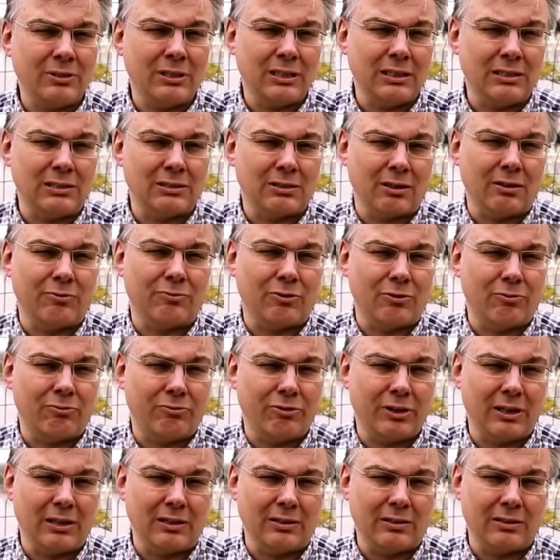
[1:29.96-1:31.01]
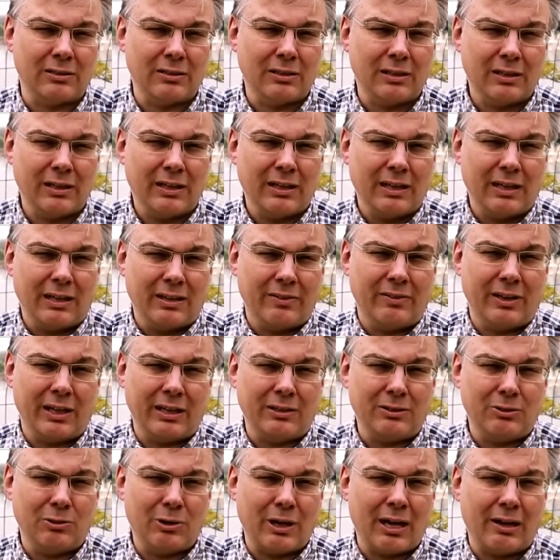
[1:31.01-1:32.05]
needs are fulfilled,
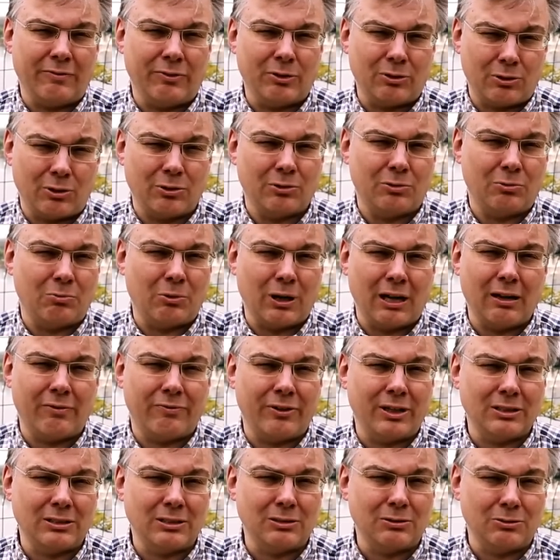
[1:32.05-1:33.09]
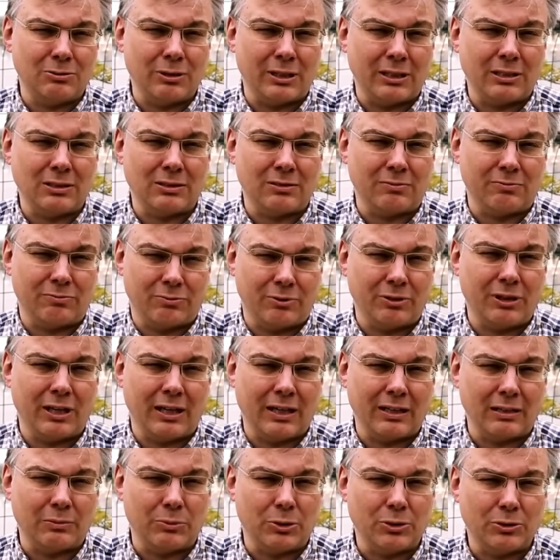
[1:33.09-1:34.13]
then you have a good welfare situation for the
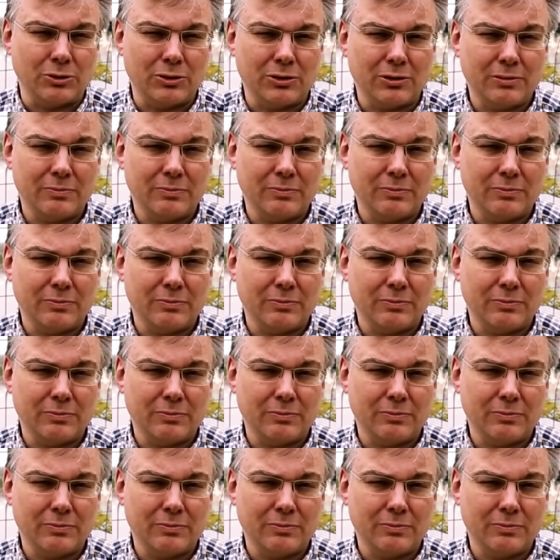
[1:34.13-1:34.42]
animals.